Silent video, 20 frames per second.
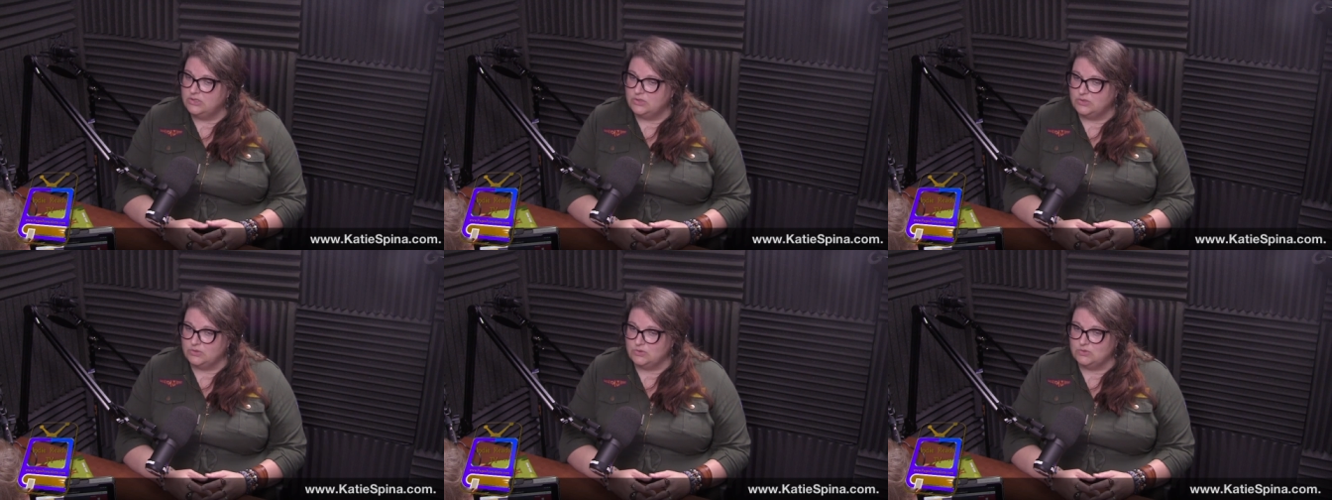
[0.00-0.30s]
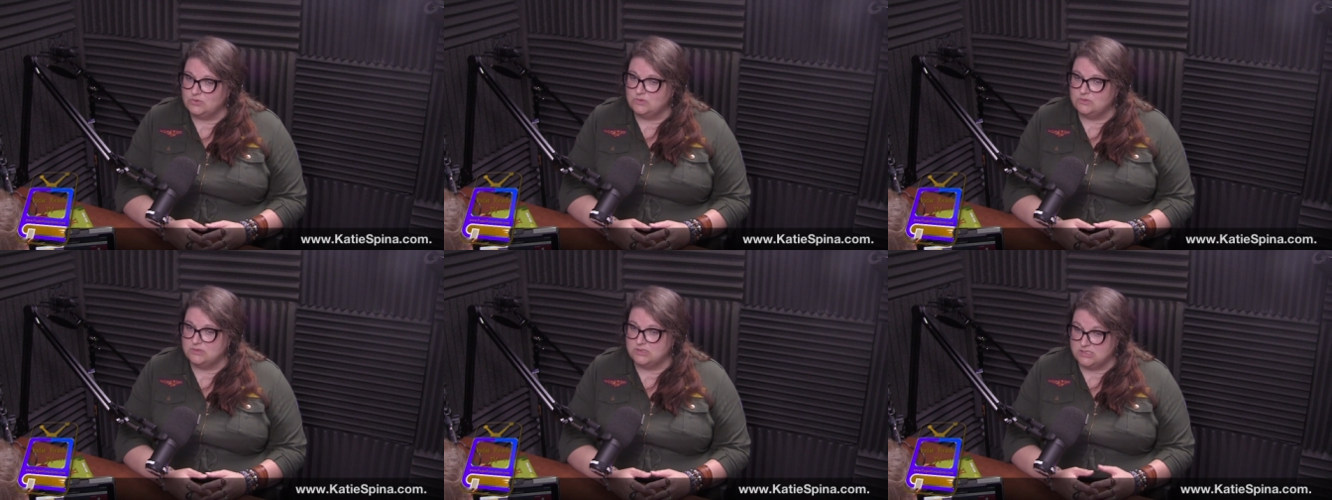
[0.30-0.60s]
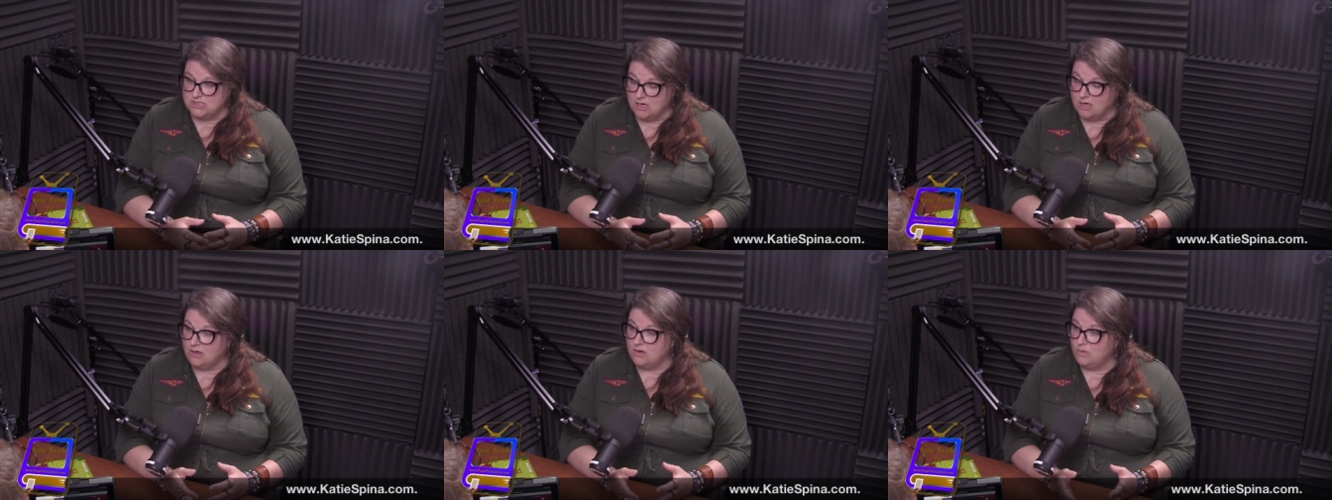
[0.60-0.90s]
who
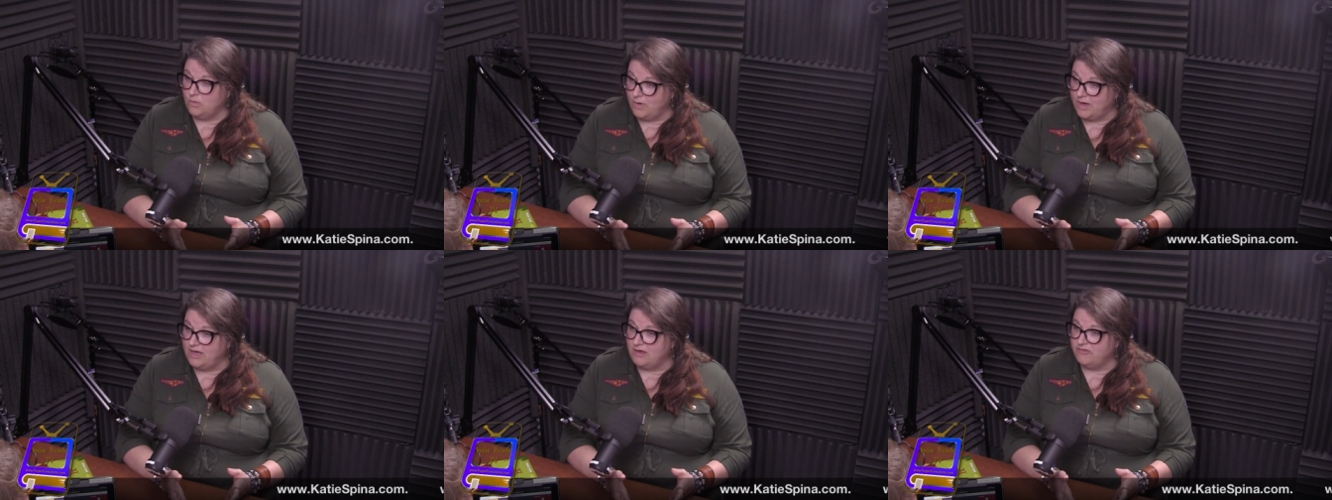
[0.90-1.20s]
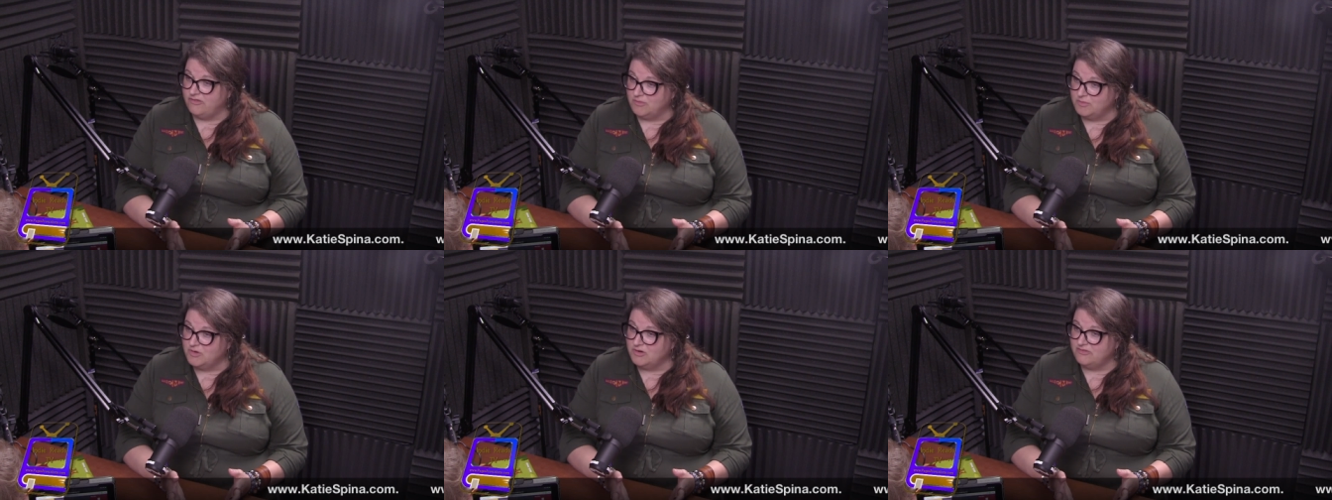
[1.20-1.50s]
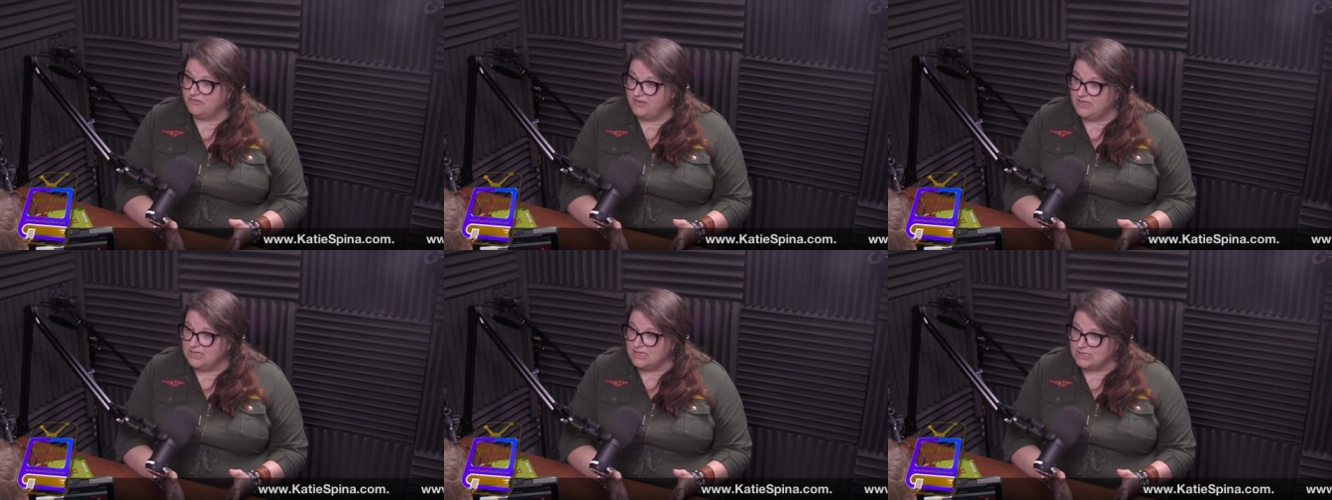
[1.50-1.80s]
dug away from her
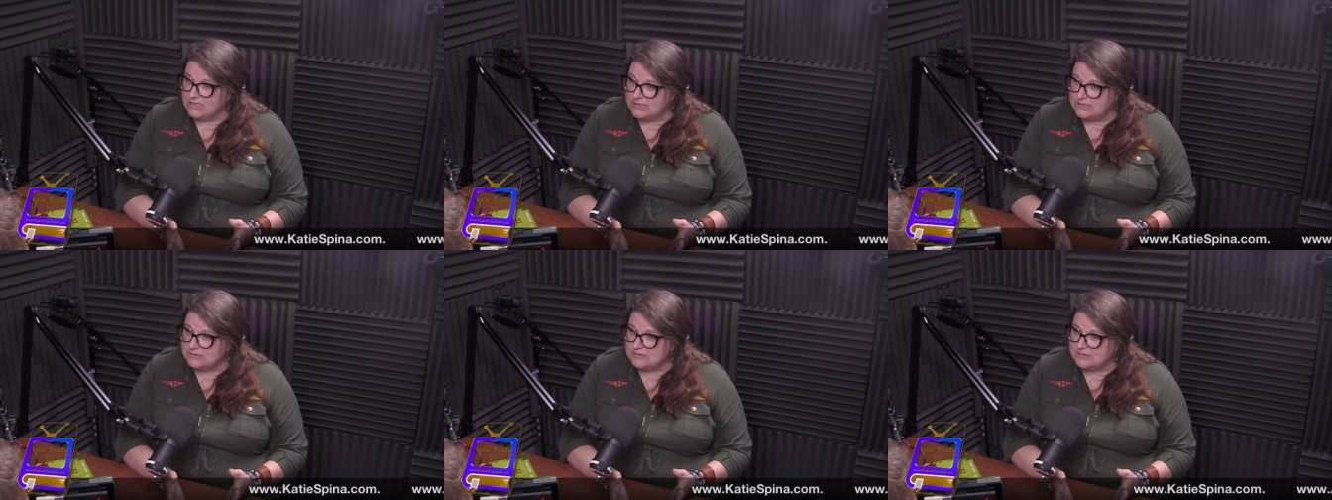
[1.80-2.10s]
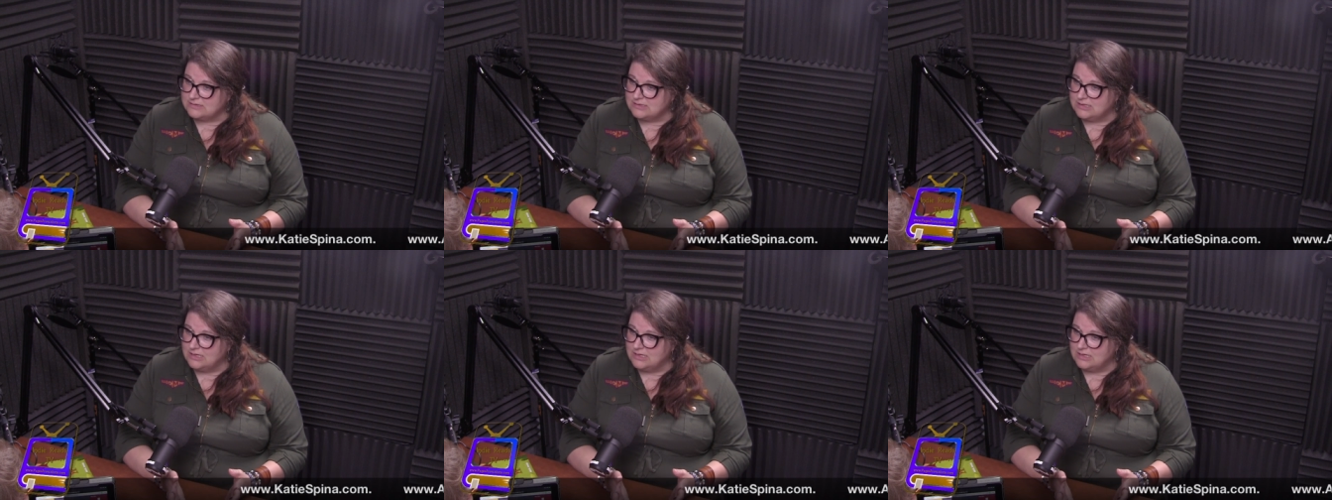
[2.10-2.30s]
feelings